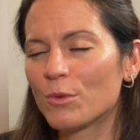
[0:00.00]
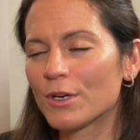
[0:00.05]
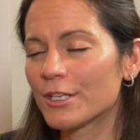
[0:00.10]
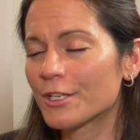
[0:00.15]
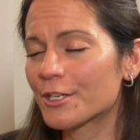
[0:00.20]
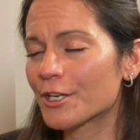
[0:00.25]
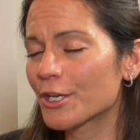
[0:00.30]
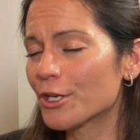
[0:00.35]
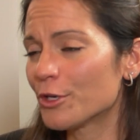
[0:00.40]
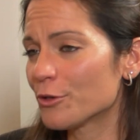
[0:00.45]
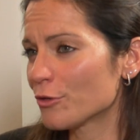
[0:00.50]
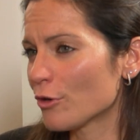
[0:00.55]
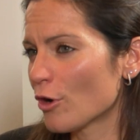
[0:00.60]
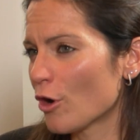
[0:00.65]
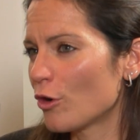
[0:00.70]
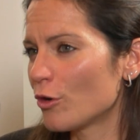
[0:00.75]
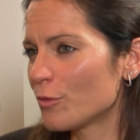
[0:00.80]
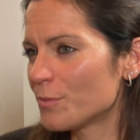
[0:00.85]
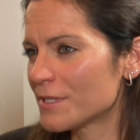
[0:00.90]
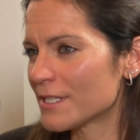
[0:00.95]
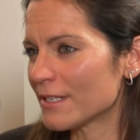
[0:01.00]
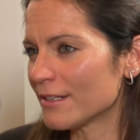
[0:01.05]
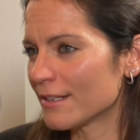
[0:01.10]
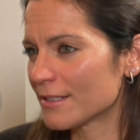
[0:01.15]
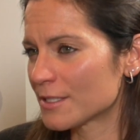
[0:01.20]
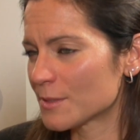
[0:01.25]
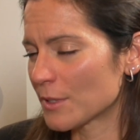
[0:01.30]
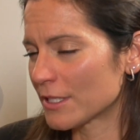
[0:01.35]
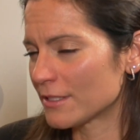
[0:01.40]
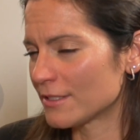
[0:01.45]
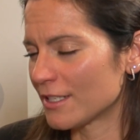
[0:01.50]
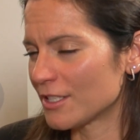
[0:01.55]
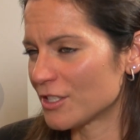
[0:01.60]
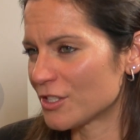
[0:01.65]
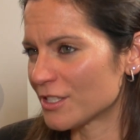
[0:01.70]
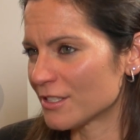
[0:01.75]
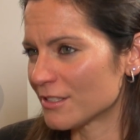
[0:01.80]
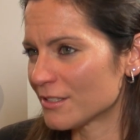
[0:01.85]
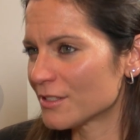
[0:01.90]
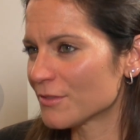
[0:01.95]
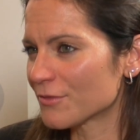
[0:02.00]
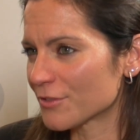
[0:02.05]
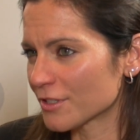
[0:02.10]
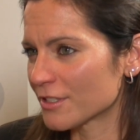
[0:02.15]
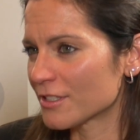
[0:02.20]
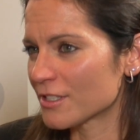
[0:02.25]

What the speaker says: What are your hopes and expectations for